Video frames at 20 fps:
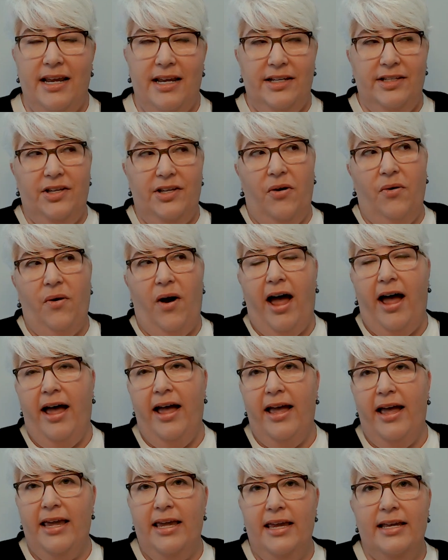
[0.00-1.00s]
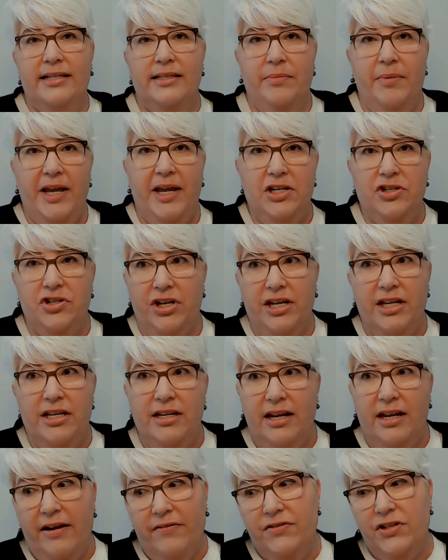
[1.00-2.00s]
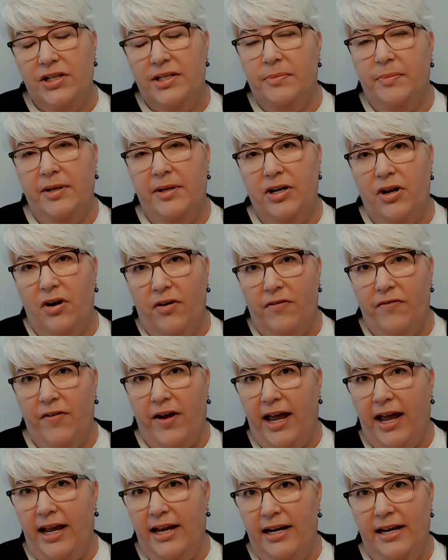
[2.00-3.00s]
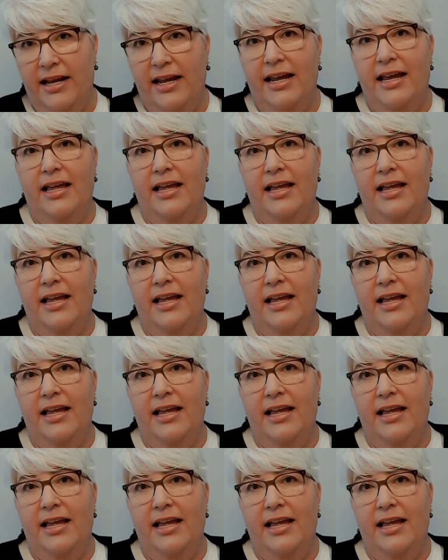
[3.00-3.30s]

So I, as a patient, have just been notified